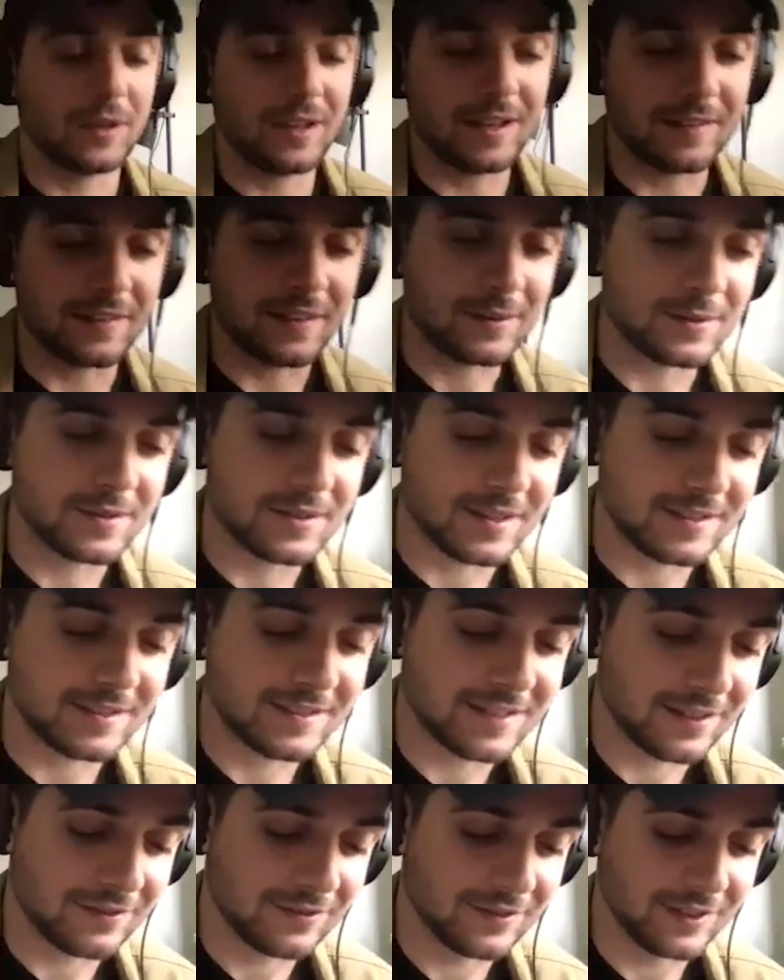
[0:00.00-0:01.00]
yeah, that's
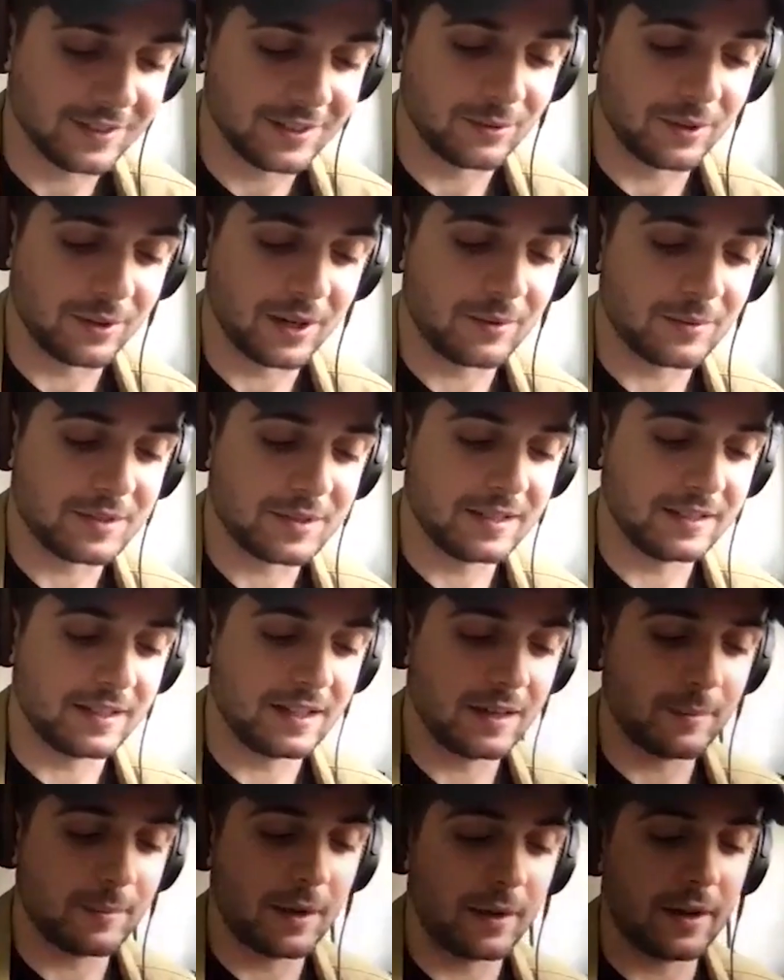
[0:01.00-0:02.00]
definitely what I was thinking
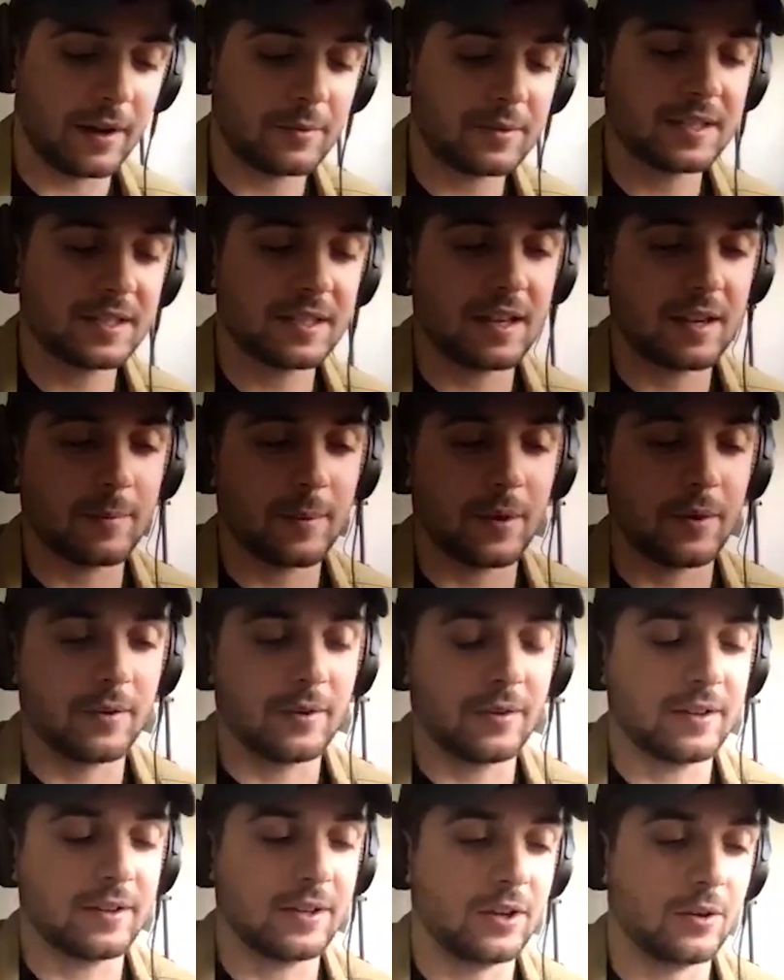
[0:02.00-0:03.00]
about. I was thinking
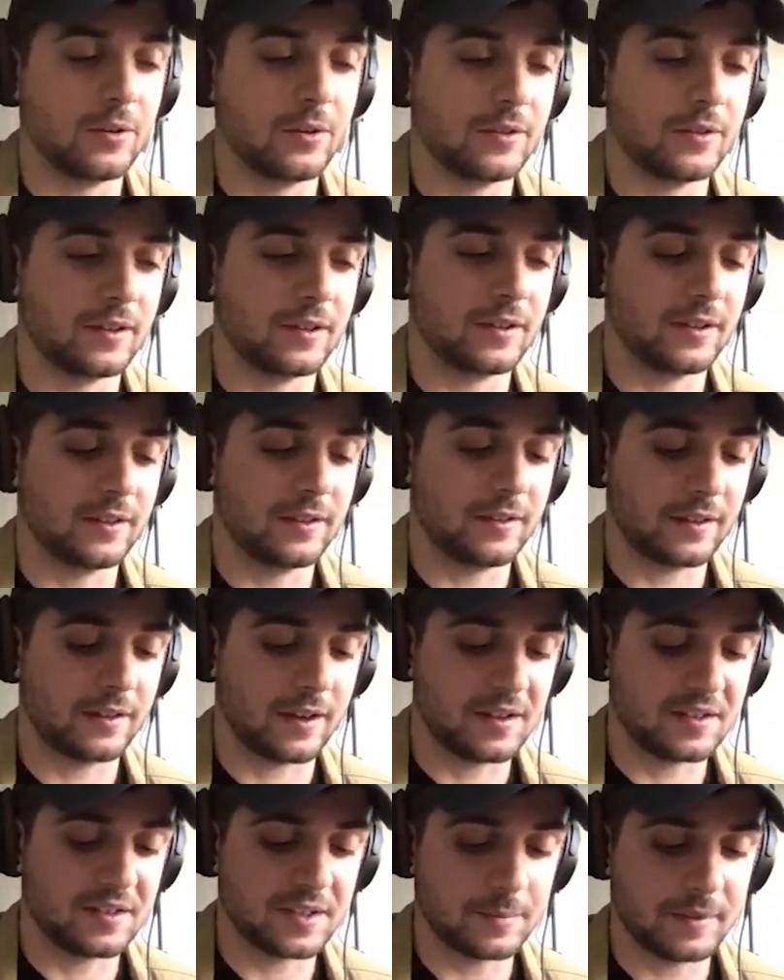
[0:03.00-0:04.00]
about, you know, the
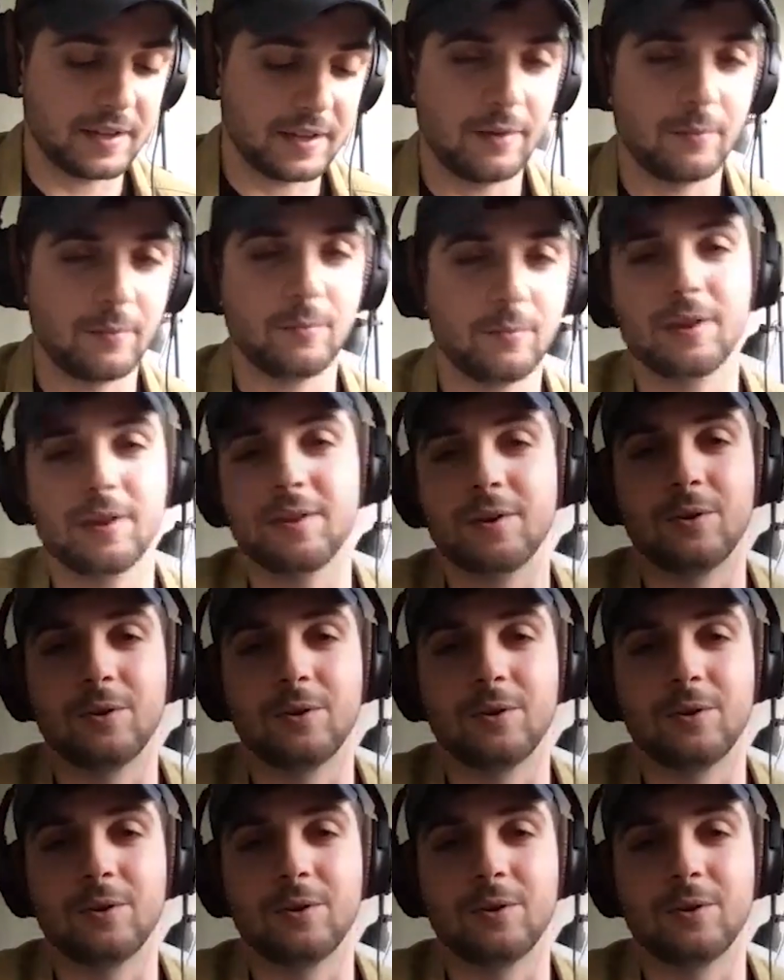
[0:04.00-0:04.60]
concept that one of the